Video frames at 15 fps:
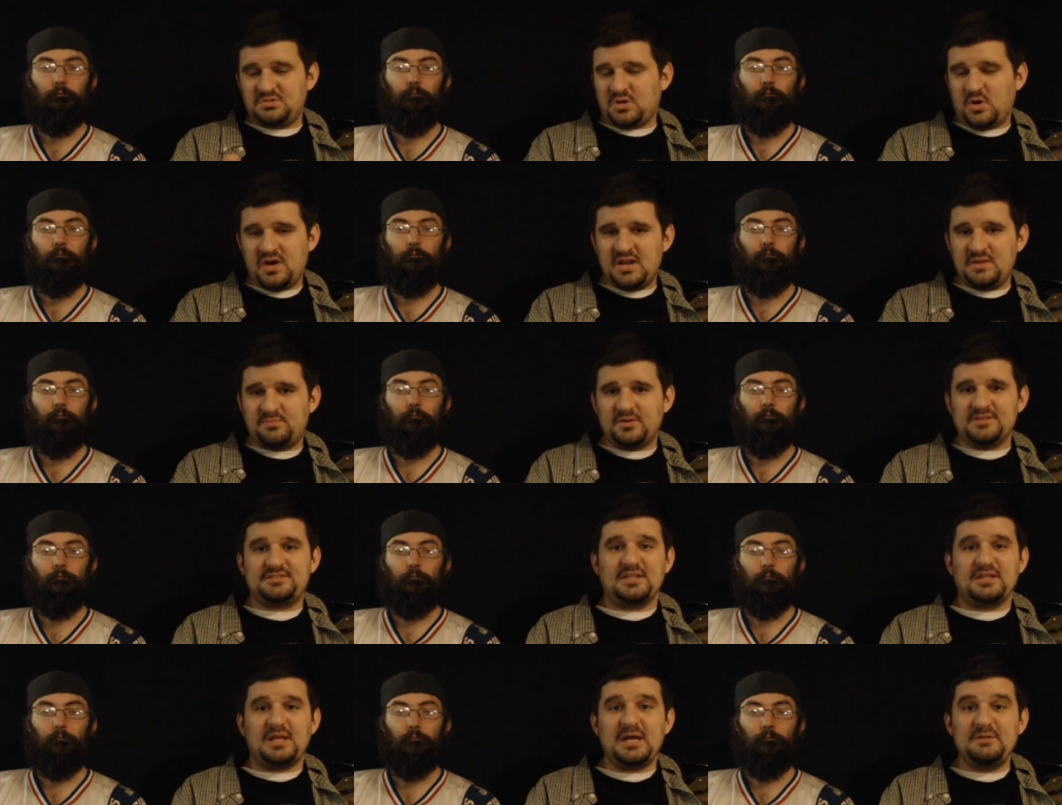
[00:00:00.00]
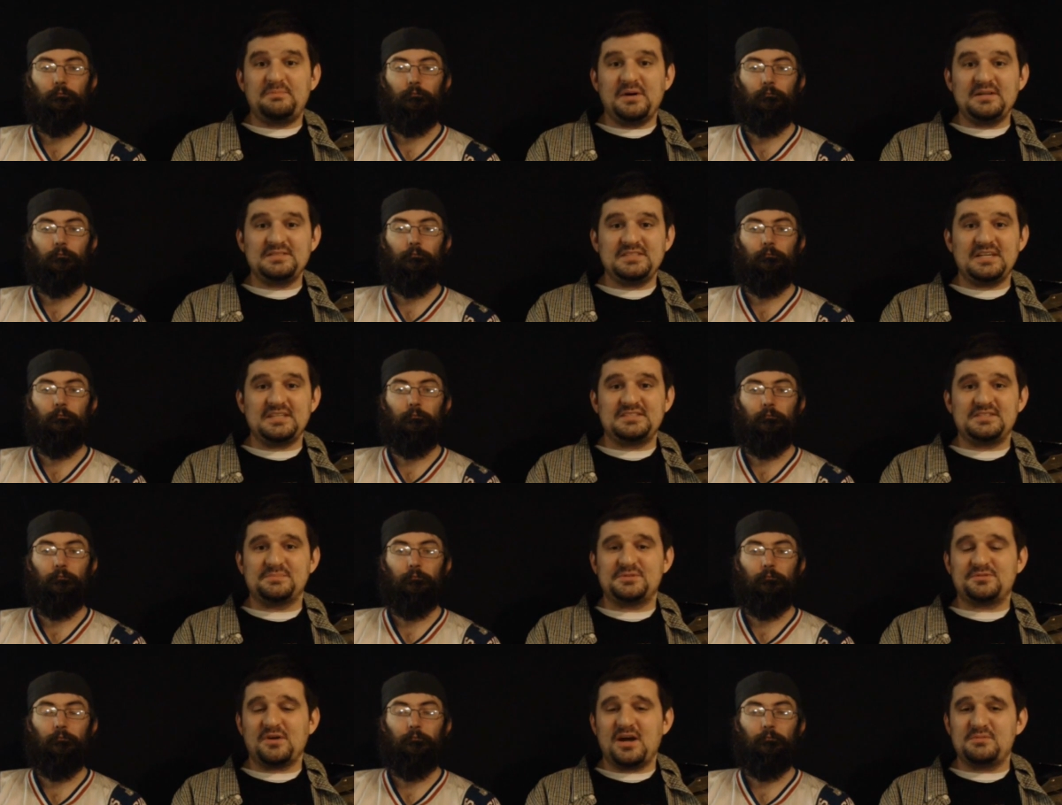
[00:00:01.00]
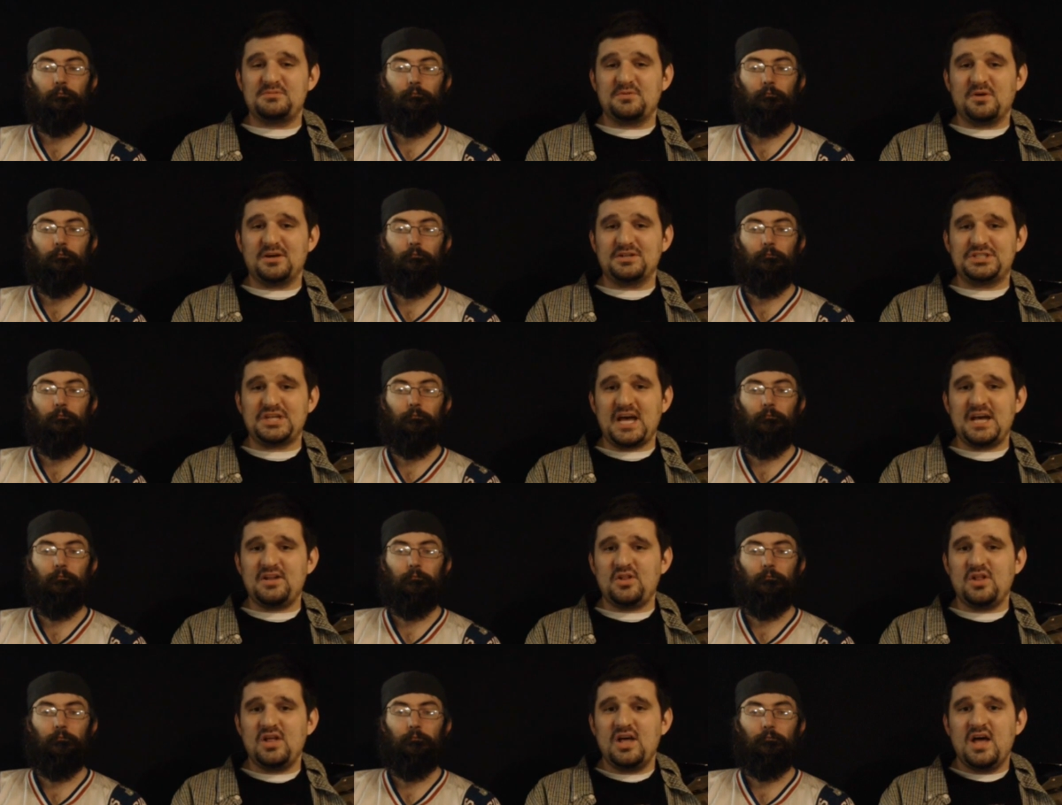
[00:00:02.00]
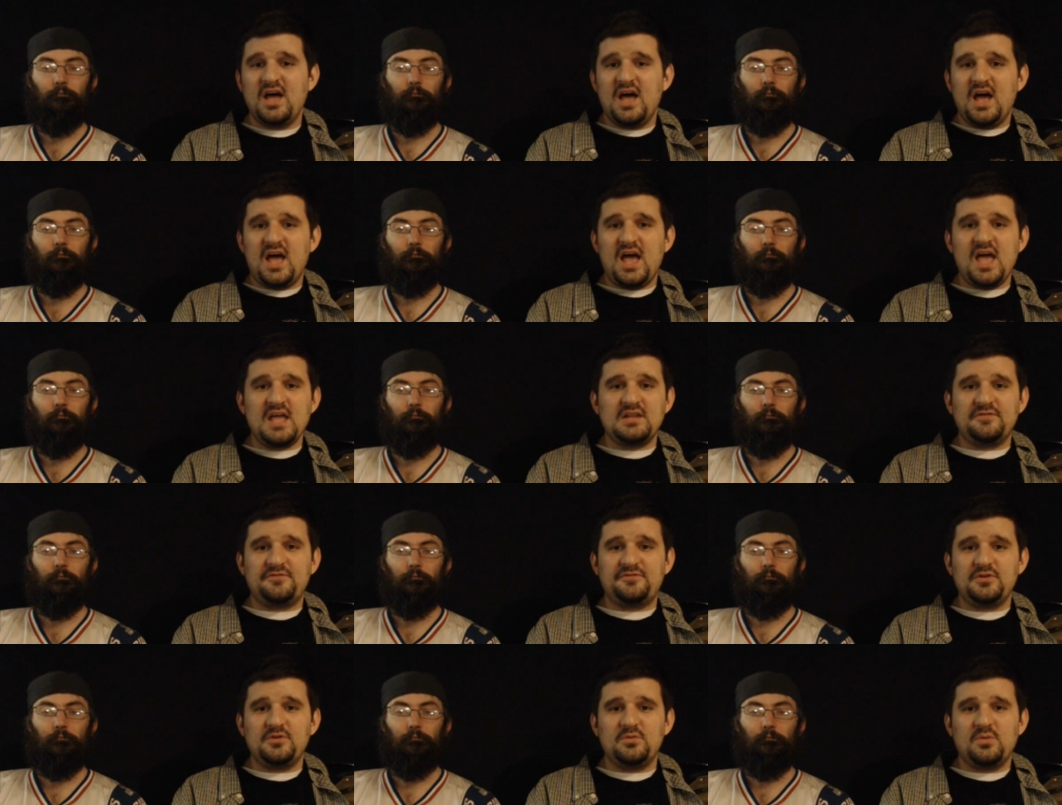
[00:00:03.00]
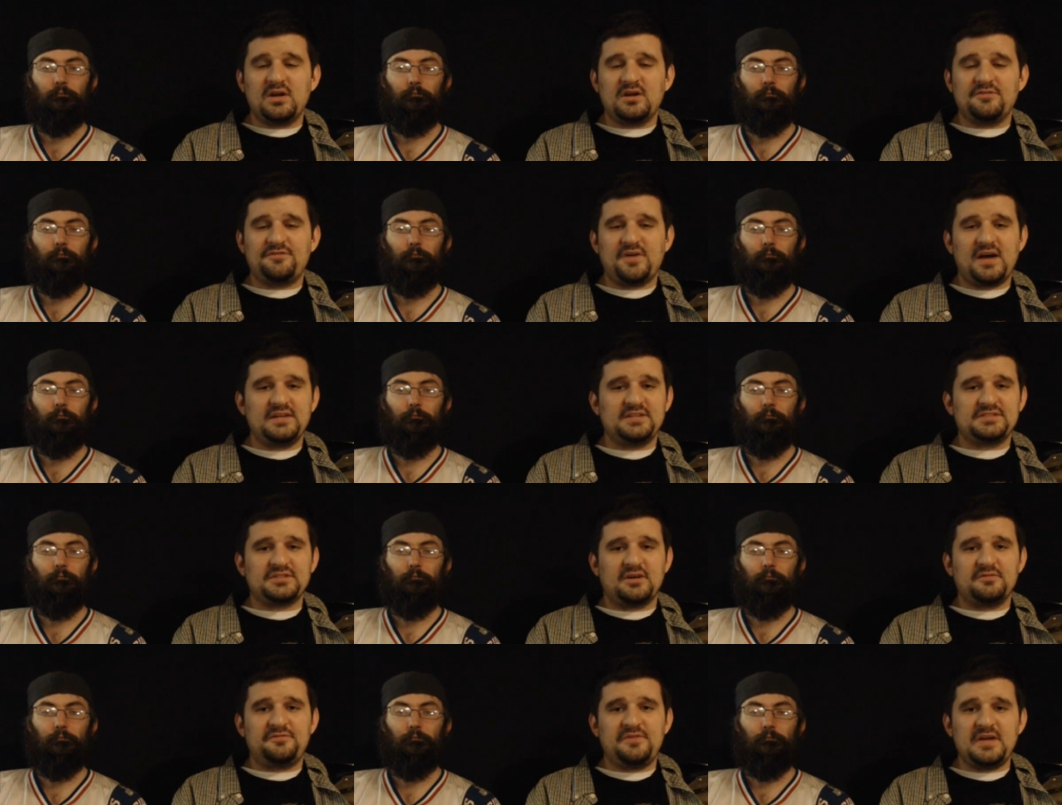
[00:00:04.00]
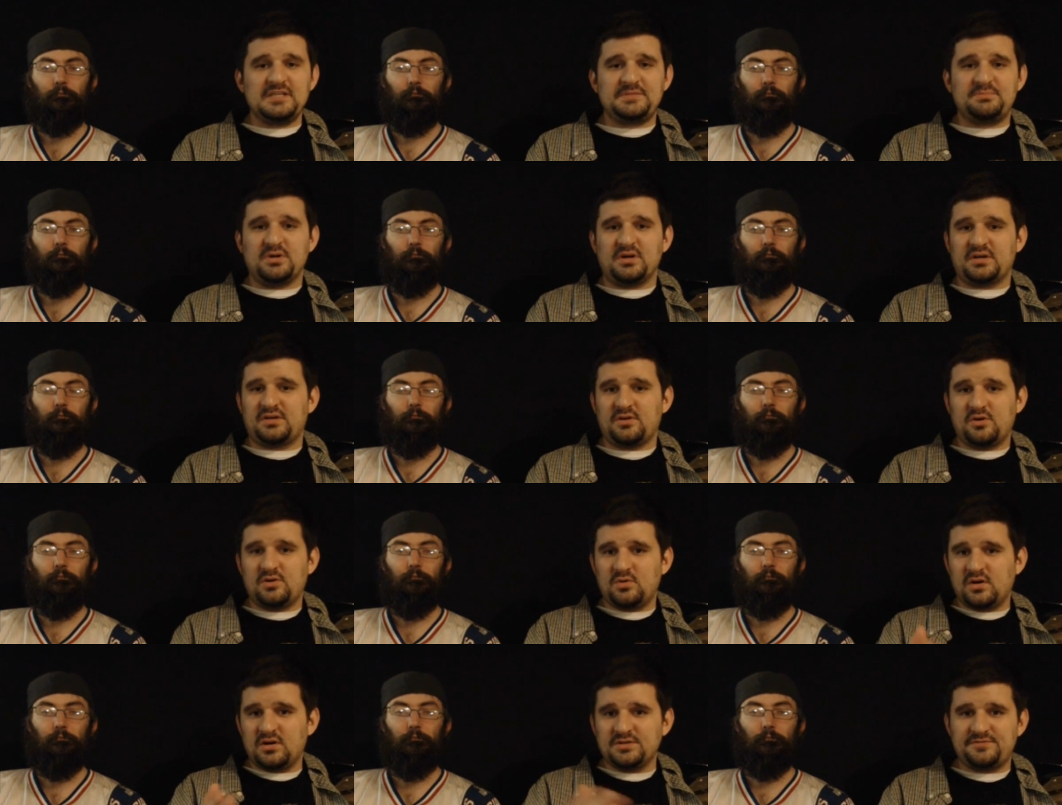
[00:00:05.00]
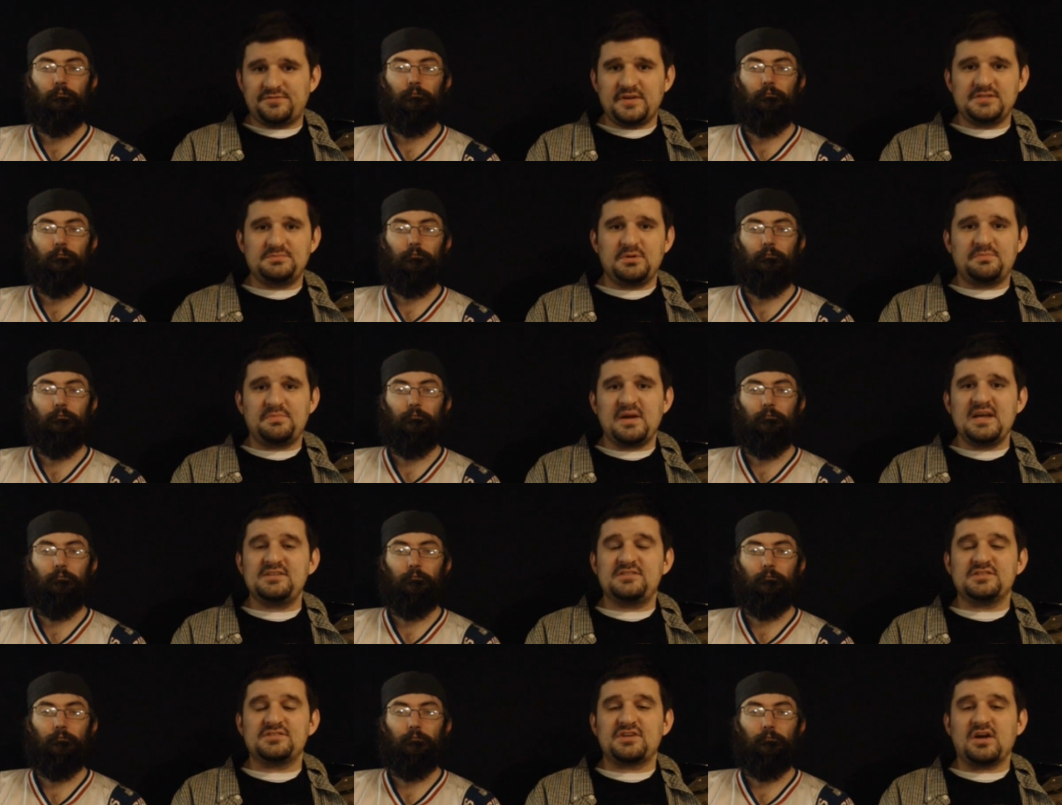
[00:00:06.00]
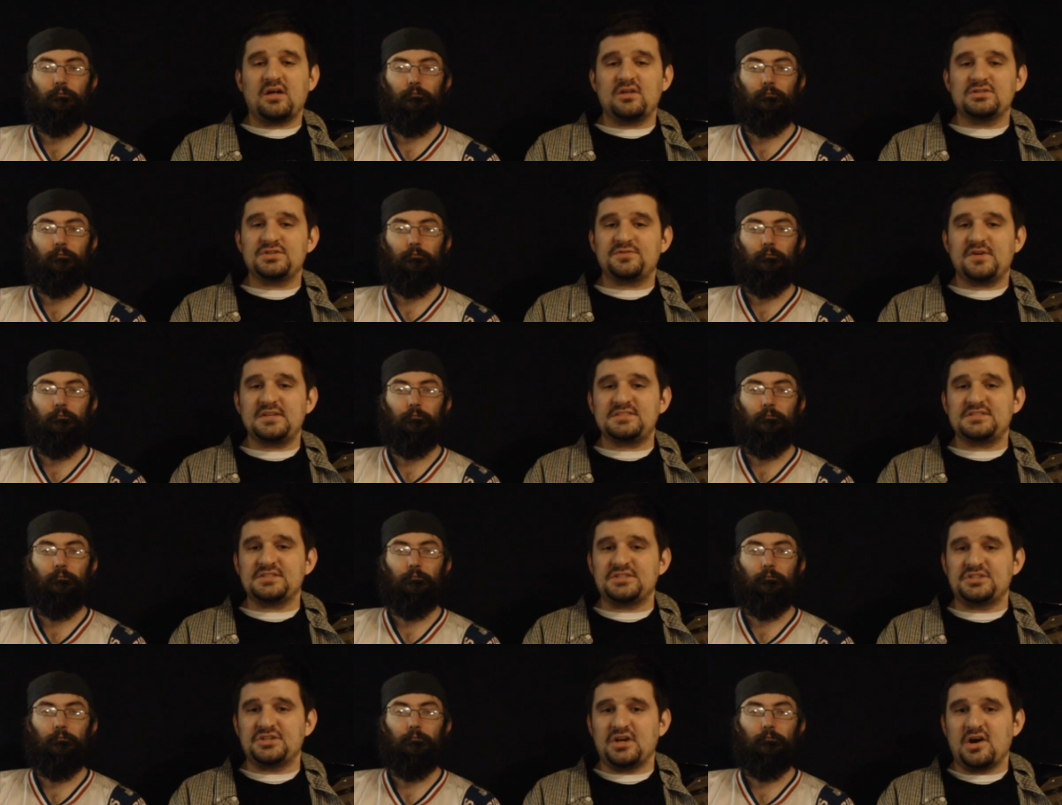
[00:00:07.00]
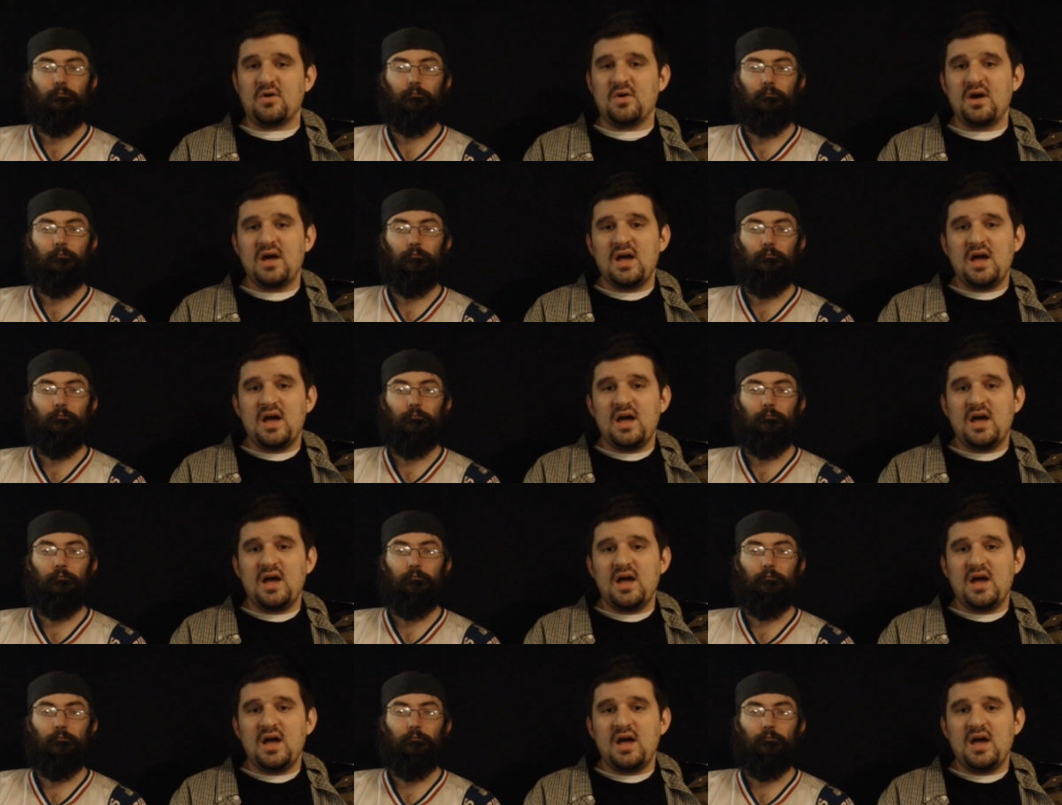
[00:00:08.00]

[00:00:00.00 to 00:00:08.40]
Speaker 1: go ahead and press the like button and subscribe to our channel. And if you want to find us on Facebook, go to our Facebook page, The Scholars of Wrestling Show.